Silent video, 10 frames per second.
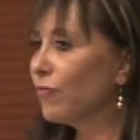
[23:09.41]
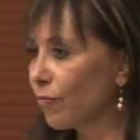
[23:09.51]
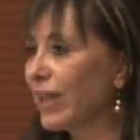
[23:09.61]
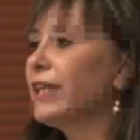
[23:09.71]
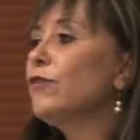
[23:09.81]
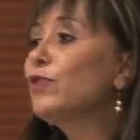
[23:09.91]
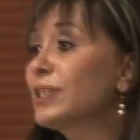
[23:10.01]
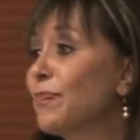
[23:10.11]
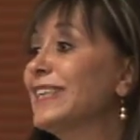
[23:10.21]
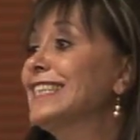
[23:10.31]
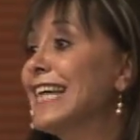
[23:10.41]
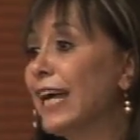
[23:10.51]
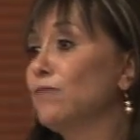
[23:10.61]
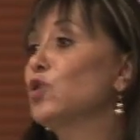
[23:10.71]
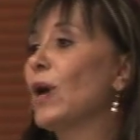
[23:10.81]
But if we spend
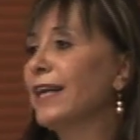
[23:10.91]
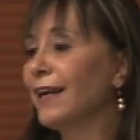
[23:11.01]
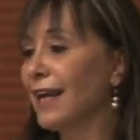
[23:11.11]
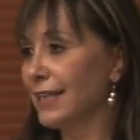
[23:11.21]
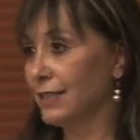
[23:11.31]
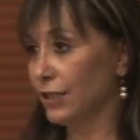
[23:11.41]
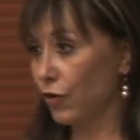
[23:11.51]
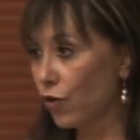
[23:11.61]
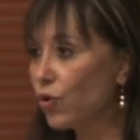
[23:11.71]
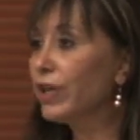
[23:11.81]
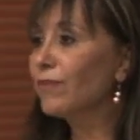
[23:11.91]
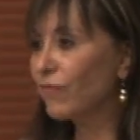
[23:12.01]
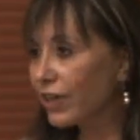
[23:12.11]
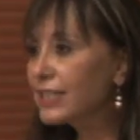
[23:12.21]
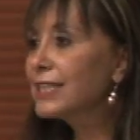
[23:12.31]
time to analyzing and looking
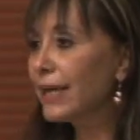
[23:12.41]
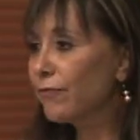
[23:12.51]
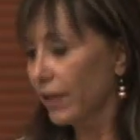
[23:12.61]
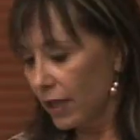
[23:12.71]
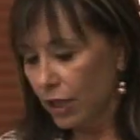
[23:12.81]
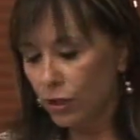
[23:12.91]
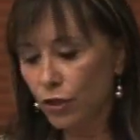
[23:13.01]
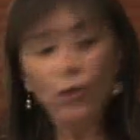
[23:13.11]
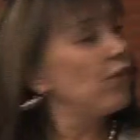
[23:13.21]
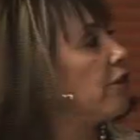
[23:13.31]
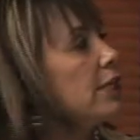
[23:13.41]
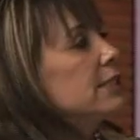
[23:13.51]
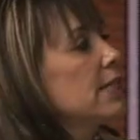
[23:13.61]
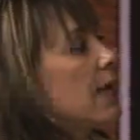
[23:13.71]
more in depth, new things